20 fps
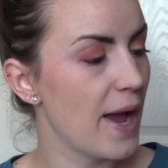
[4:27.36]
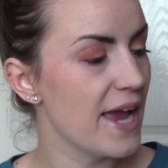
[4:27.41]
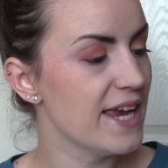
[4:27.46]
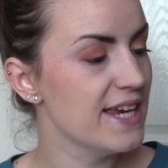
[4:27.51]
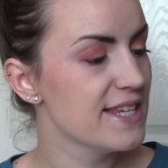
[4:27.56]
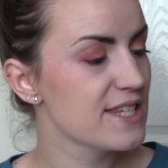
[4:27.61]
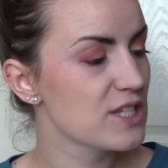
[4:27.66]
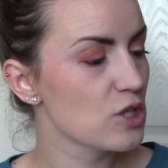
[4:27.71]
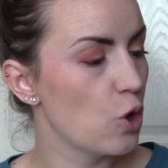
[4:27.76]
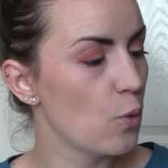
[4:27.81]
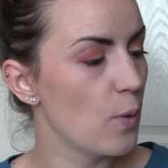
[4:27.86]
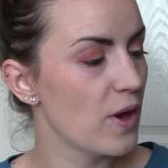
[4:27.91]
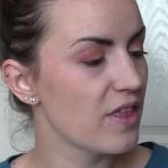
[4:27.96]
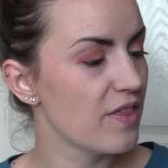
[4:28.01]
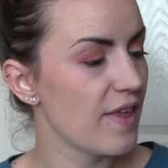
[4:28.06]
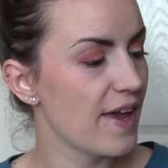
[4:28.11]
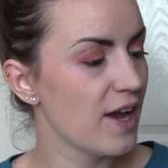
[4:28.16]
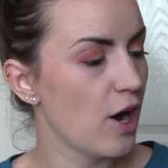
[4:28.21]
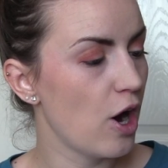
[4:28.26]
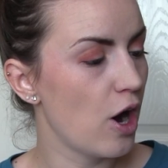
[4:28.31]
base or
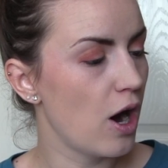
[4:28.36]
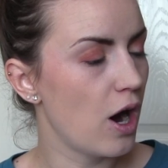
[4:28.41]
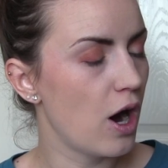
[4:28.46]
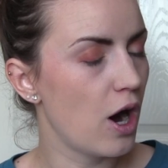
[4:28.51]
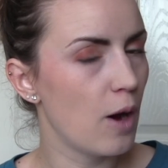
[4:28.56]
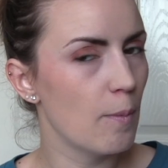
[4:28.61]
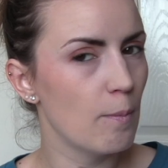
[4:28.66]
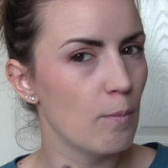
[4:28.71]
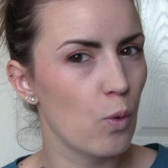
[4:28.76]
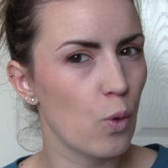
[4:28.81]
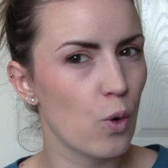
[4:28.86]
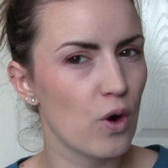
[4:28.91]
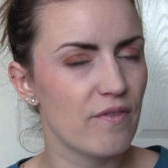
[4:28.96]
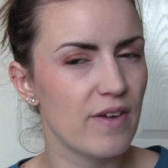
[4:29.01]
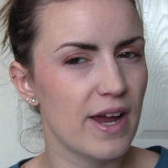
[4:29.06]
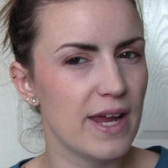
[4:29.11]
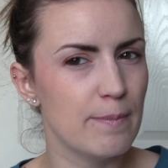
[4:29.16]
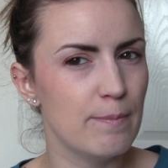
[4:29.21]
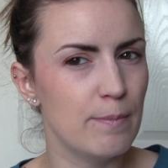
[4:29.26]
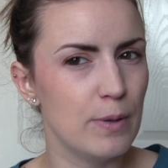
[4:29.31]
whether they are more
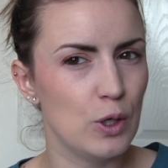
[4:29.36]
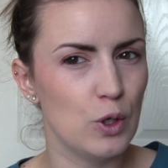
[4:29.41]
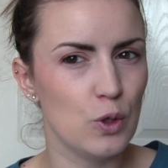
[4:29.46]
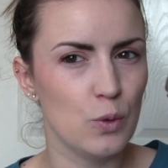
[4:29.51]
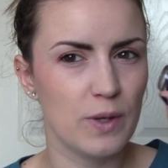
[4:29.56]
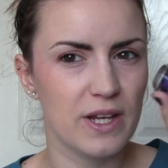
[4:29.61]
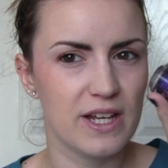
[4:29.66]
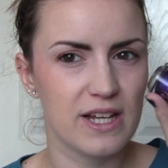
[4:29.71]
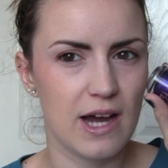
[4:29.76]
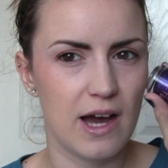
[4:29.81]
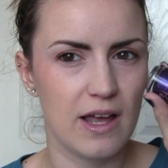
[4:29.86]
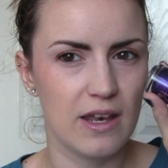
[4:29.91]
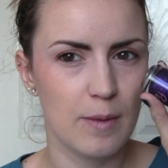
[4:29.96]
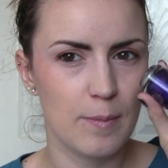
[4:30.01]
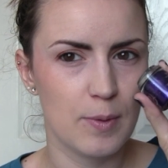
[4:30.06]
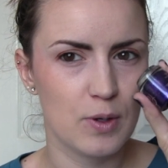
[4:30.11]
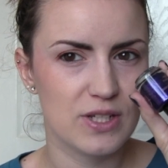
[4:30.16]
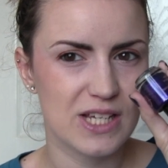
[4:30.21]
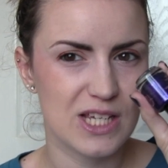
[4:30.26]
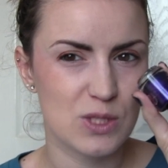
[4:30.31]
of a bluey
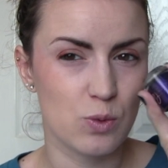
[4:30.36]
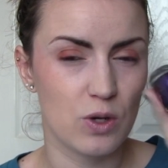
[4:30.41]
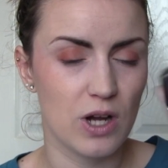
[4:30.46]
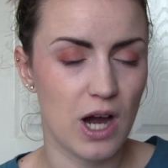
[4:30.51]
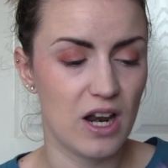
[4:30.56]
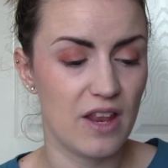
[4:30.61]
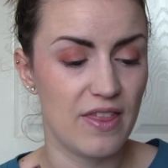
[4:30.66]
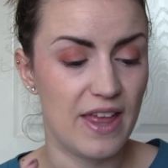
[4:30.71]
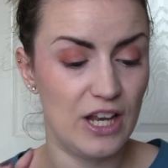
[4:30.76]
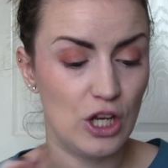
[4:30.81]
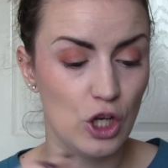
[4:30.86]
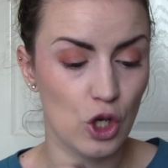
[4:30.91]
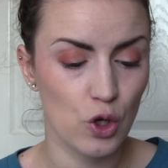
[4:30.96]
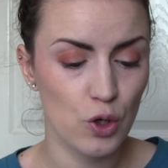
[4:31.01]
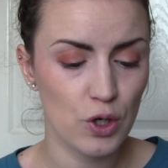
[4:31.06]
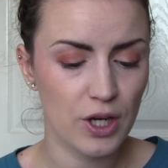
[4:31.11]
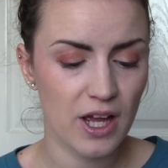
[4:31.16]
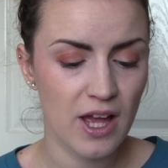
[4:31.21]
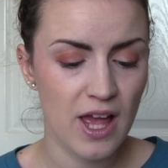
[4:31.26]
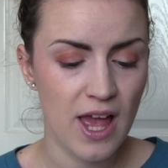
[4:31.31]
colour because that's what colour they
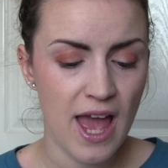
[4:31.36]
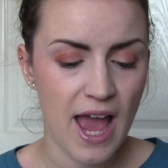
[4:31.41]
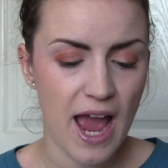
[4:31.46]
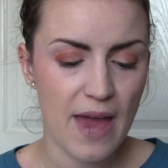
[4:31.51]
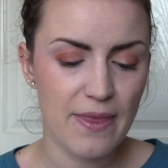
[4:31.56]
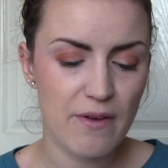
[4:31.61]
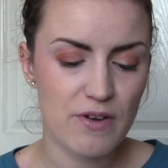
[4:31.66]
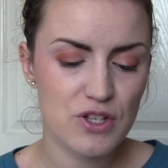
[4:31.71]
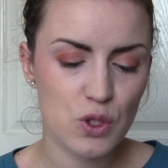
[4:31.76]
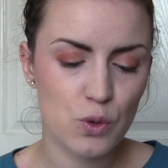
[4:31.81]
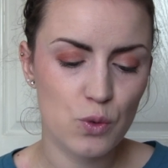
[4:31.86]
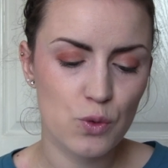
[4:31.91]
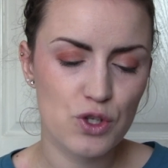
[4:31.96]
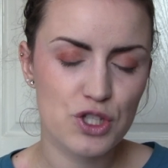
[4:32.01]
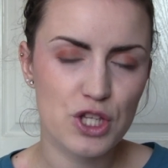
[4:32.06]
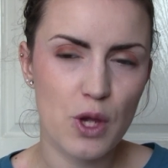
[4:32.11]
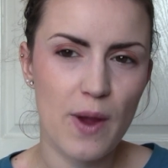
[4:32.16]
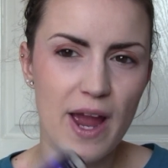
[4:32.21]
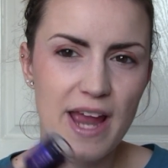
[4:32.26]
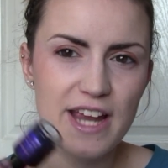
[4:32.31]
look and there is
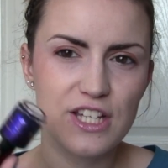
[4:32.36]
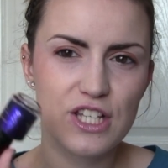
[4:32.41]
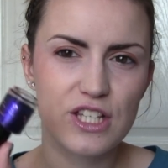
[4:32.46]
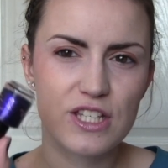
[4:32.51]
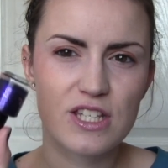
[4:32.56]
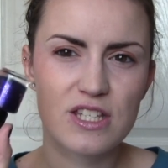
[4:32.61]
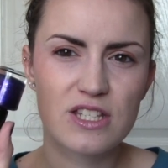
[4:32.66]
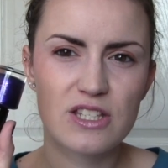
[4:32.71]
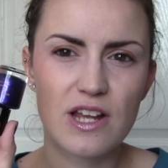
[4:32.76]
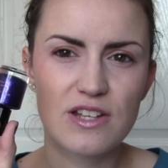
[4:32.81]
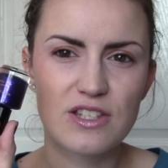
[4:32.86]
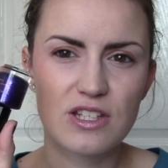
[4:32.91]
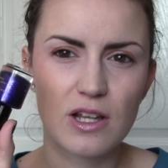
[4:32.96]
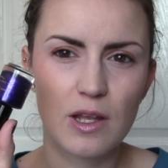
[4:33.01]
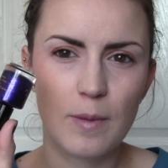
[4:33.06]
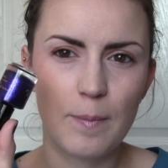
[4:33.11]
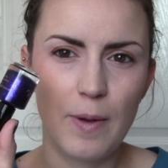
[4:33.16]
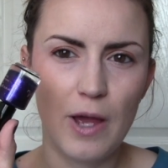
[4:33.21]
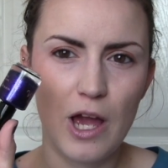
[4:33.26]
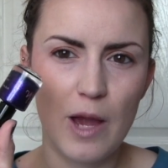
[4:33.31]
also a
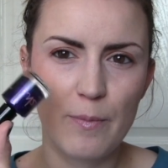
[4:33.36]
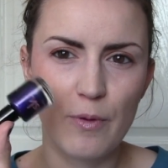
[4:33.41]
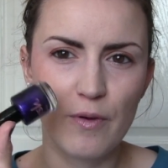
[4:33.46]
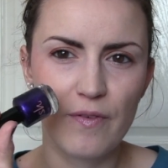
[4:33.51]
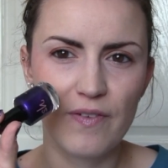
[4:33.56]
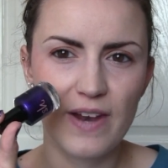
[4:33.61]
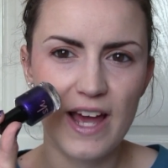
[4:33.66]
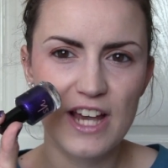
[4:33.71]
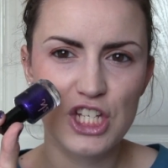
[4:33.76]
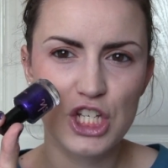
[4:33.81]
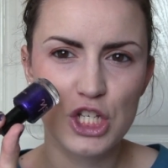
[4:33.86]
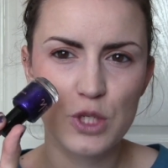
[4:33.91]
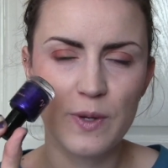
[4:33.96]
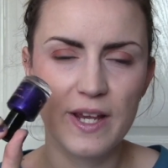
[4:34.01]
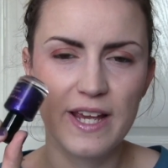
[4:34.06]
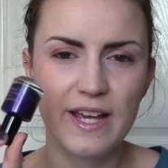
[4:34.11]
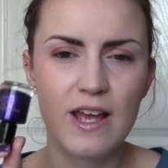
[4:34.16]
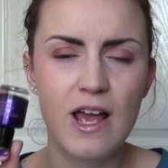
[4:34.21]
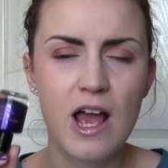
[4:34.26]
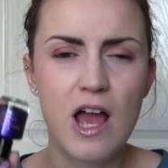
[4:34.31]
subtle purple flash
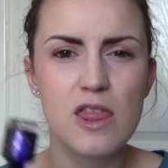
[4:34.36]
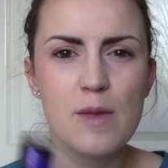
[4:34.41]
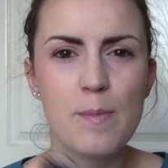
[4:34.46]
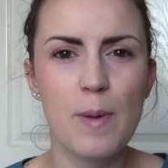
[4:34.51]
to it.